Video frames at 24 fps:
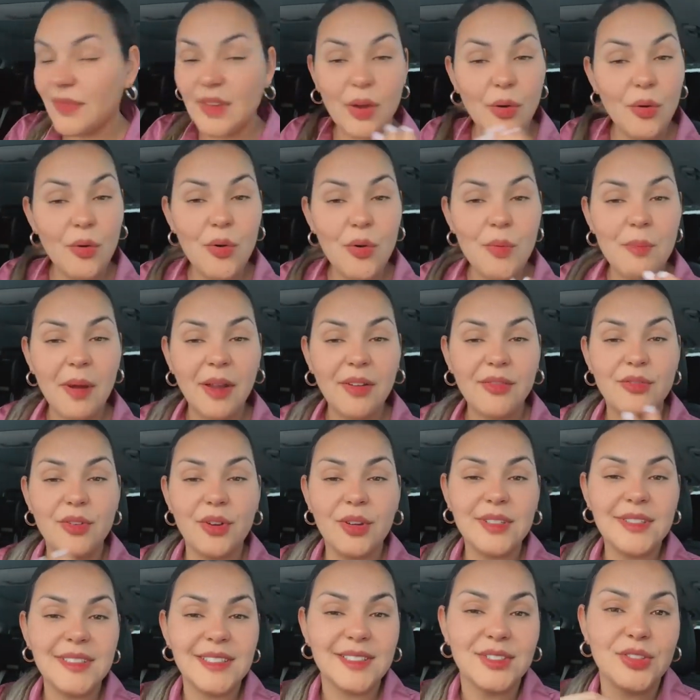Oh, my
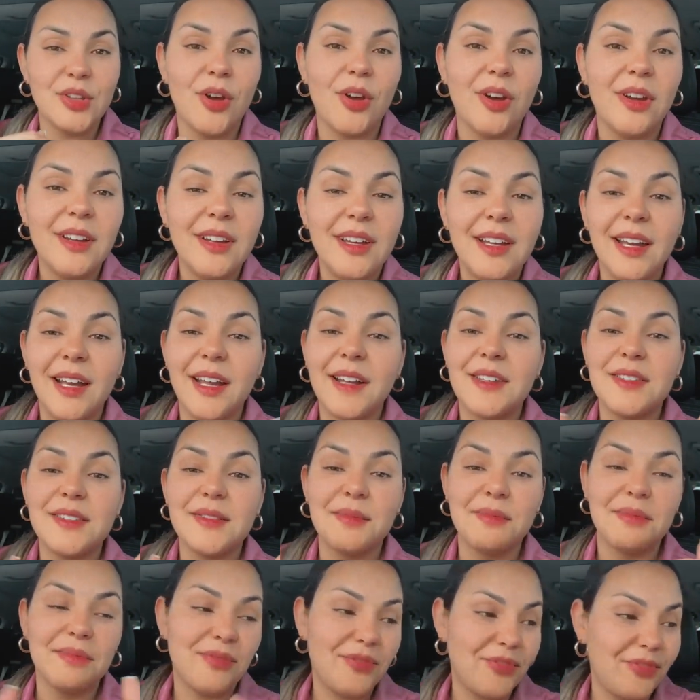voice is not, it's
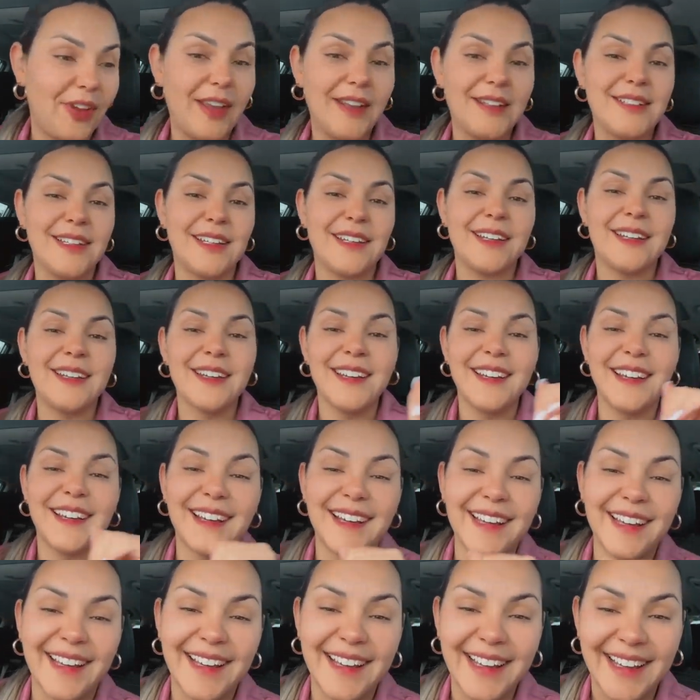fading.
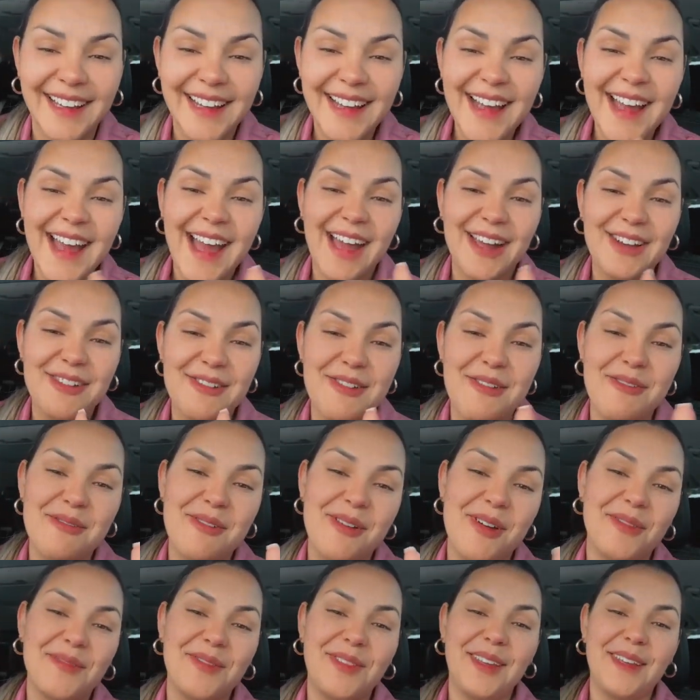Along
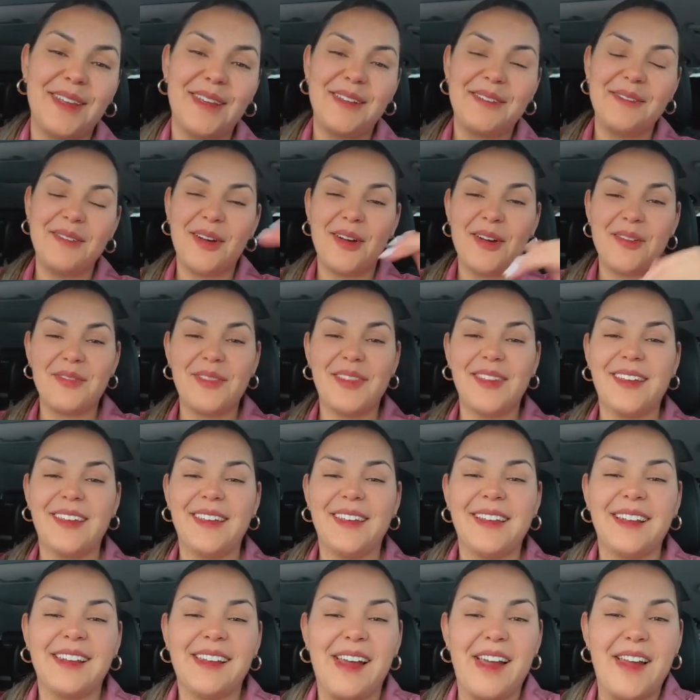of the
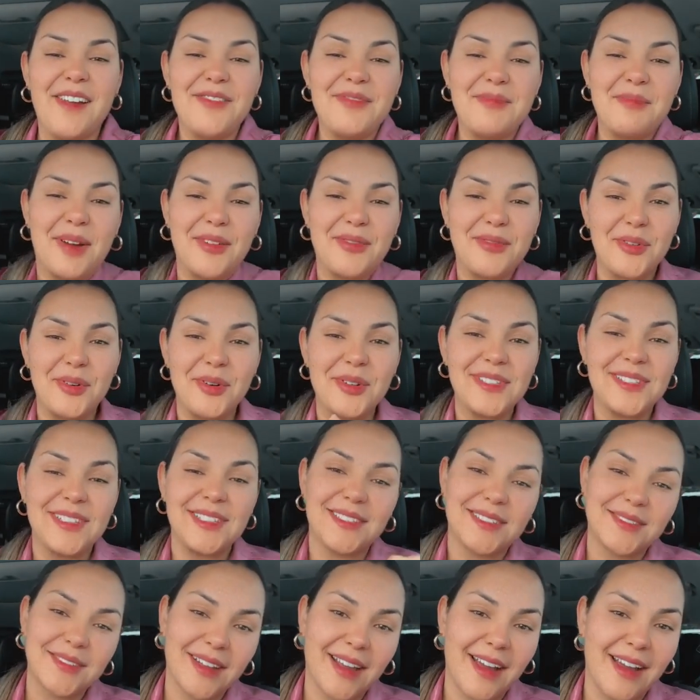live, my voice
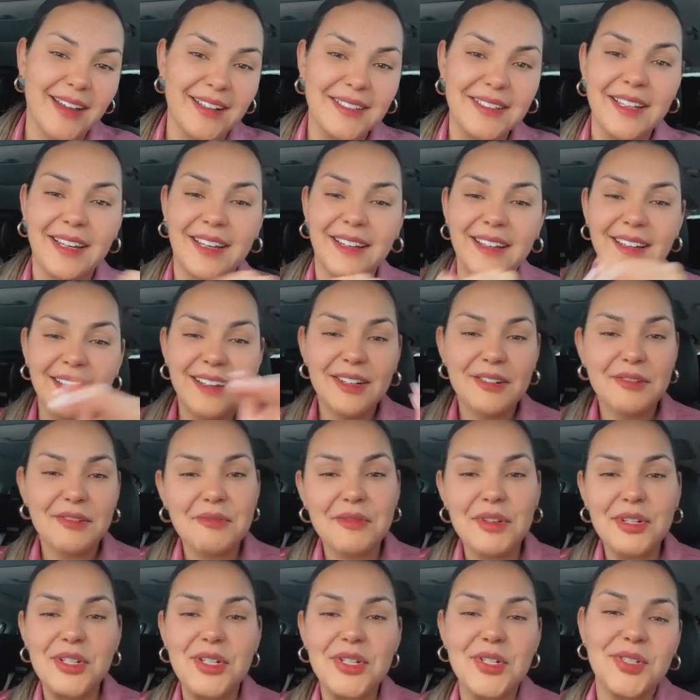is kind of
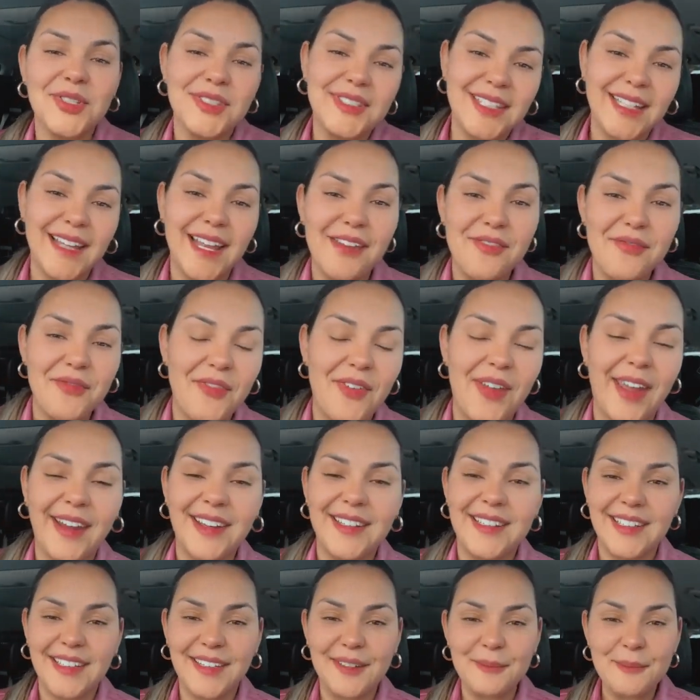reducing and
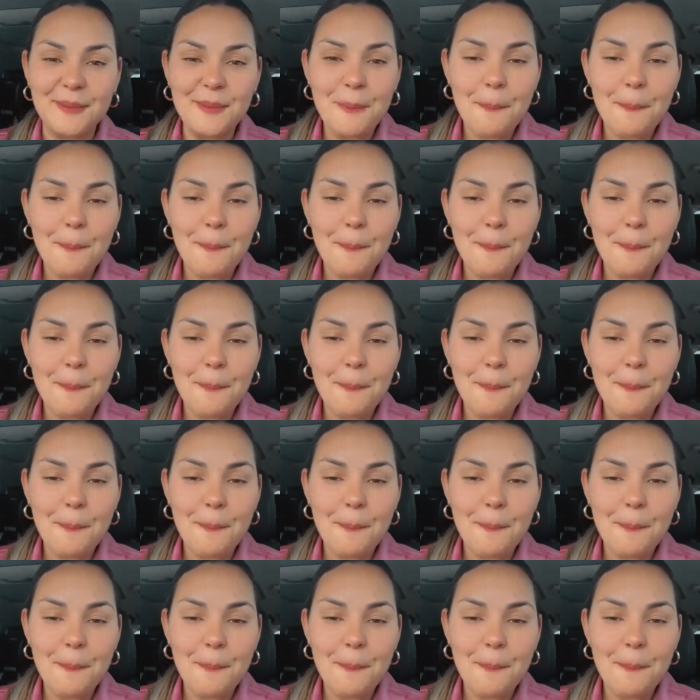fading.